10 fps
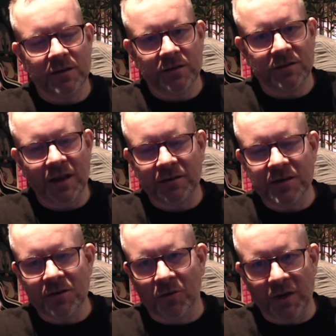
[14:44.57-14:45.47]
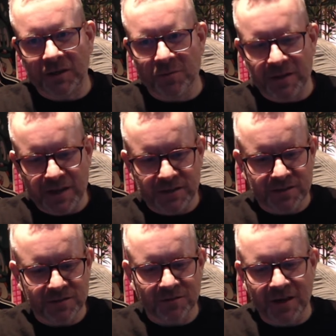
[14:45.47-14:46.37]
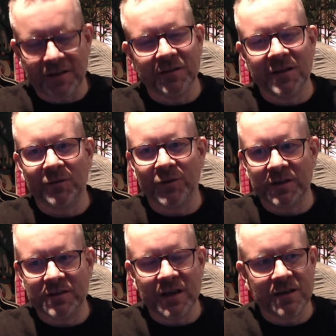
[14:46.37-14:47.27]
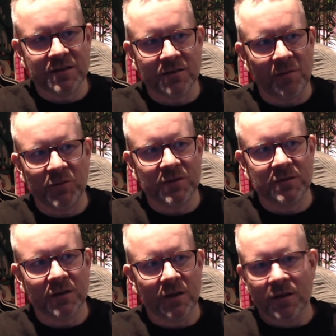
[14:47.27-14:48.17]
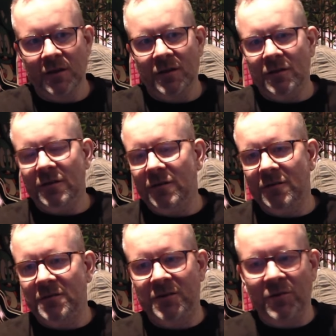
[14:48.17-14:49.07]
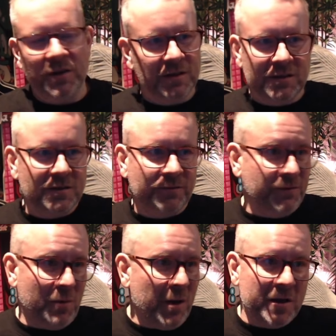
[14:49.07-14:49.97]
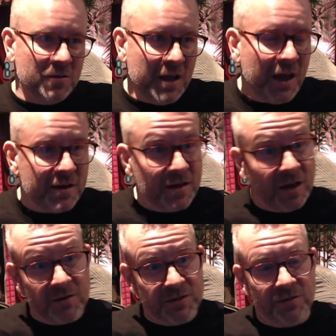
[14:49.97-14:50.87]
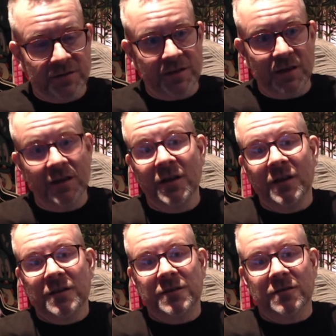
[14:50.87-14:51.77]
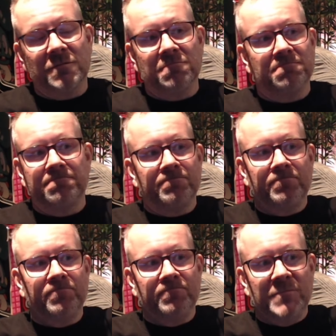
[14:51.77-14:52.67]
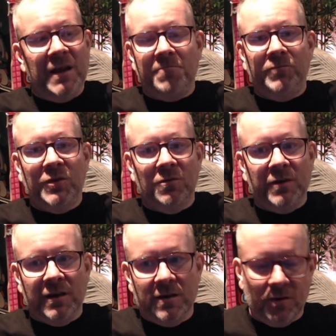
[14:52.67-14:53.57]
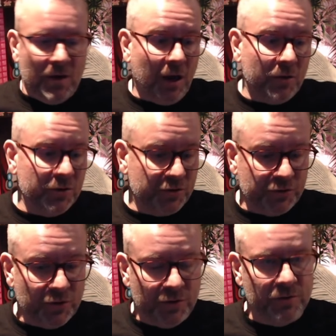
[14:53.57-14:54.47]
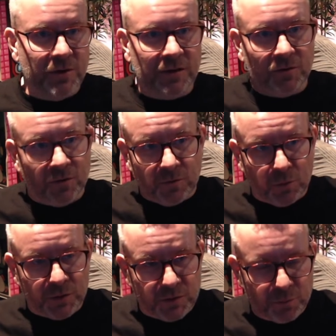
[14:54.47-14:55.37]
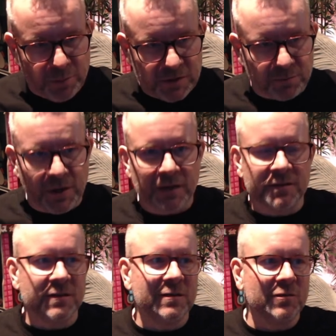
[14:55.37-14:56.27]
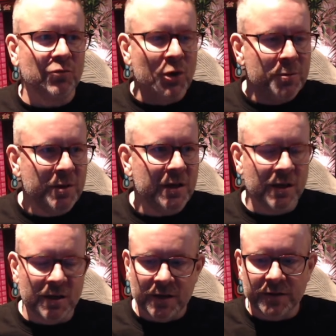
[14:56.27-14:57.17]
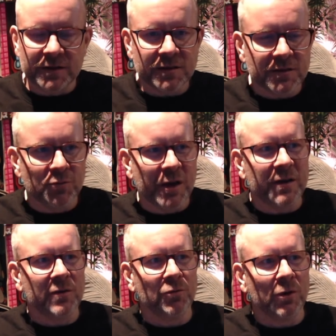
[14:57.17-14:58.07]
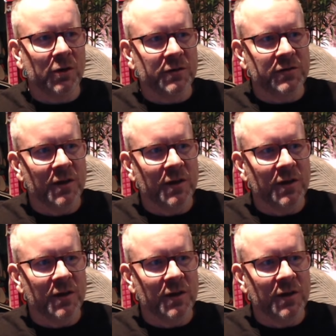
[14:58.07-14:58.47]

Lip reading: actually no recommendations or anything for this yet. So I'm just doing this from my own head now, so to say. So yeah, don't really know how you should do it or what the best practices would be. This is a way that works